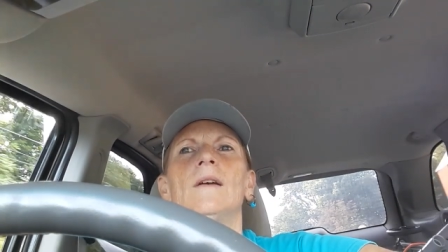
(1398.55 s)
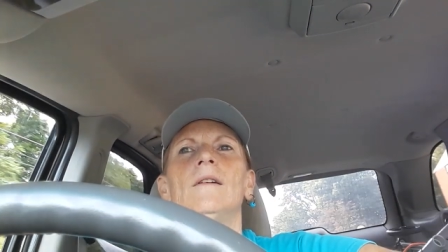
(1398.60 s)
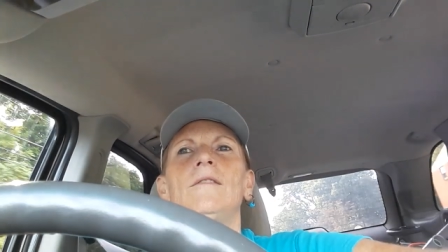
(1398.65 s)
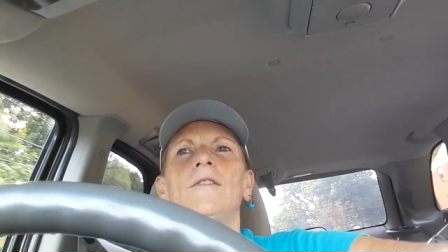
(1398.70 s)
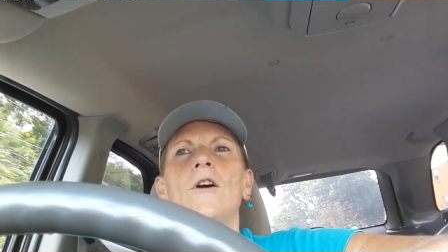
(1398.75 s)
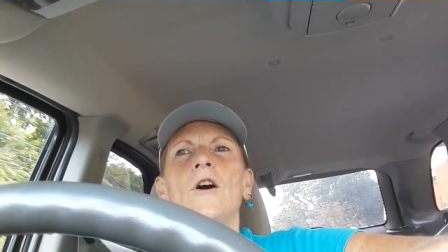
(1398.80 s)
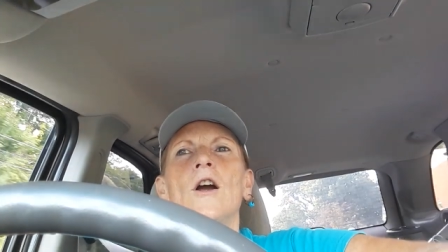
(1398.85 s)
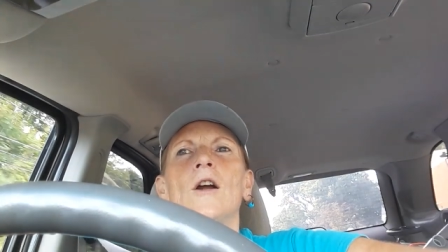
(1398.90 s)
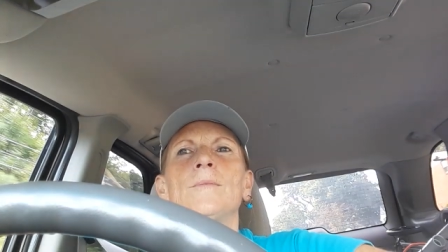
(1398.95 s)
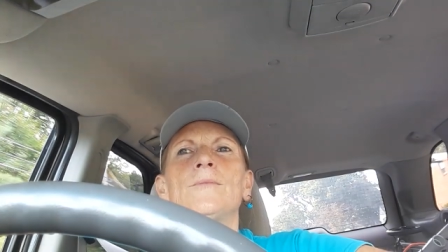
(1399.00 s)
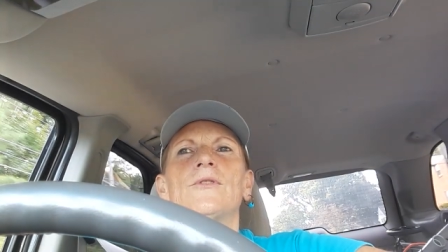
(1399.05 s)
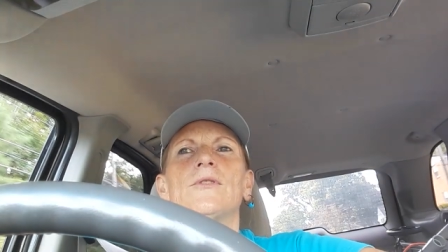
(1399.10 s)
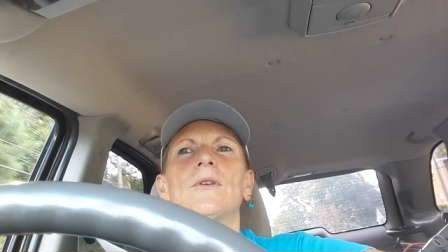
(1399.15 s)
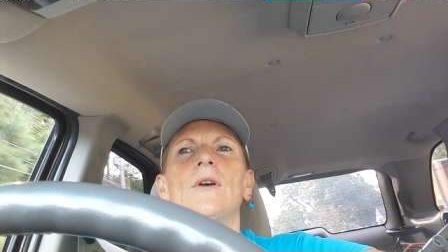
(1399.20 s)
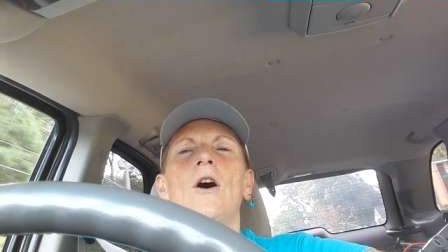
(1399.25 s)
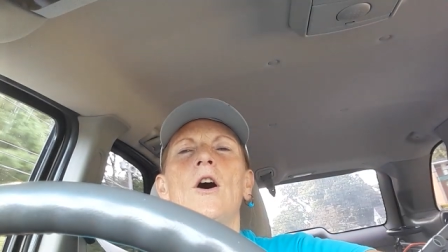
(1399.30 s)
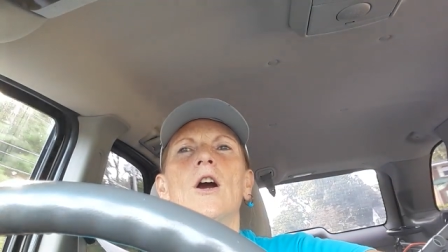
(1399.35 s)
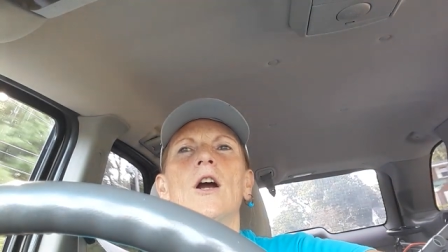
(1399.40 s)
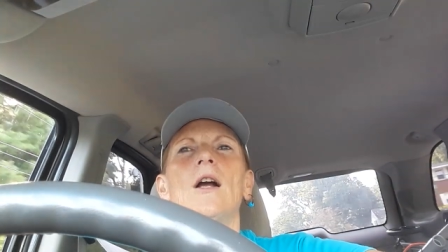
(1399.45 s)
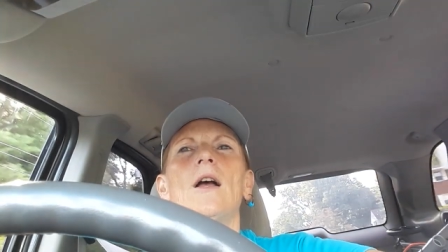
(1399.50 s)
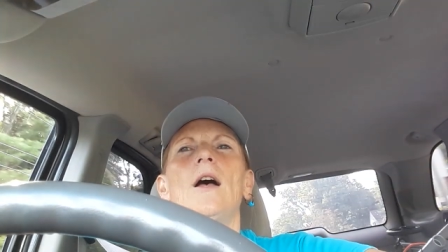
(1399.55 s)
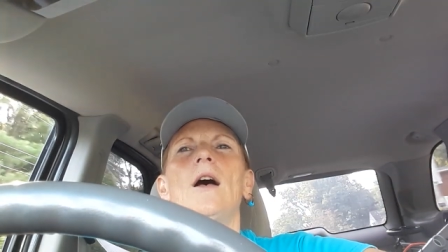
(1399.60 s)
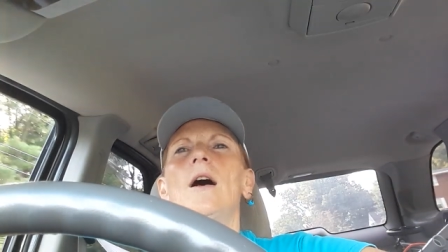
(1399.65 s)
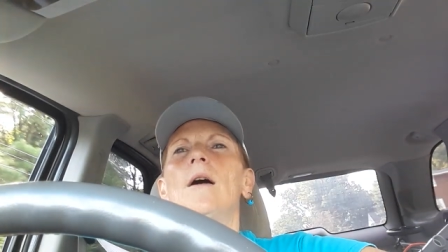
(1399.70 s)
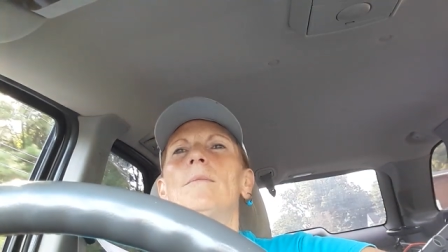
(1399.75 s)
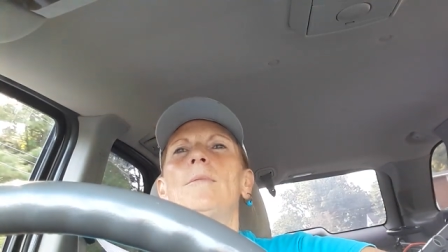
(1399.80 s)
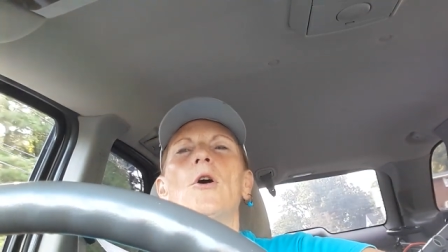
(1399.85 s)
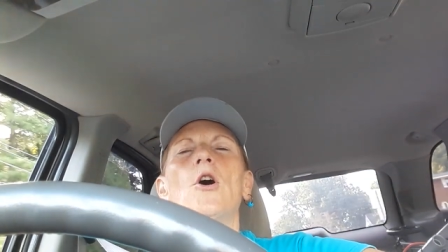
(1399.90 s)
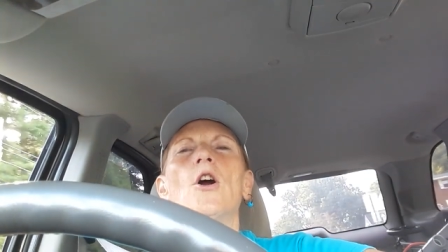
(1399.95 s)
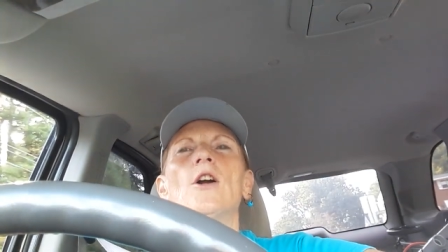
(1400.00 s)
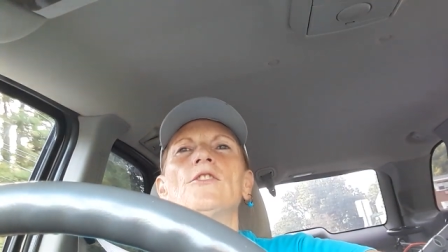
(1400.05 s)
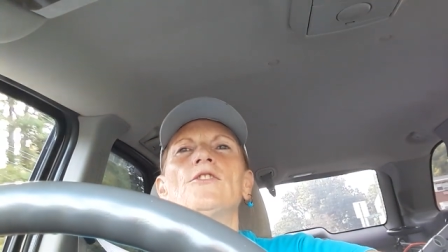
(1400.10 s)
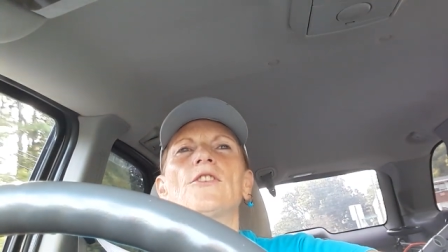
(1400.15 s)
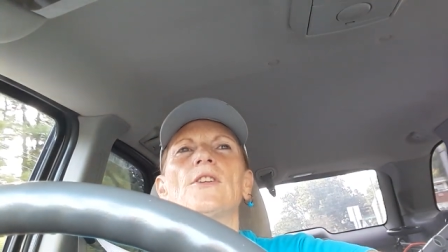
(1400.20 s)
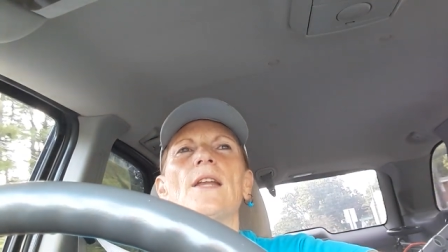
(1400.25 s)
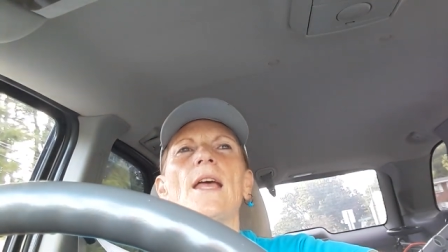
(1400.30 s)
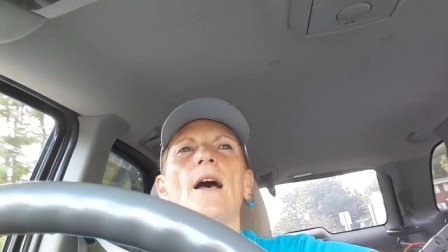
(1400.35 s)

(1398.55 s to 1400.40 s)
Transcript: farms, uh, barns and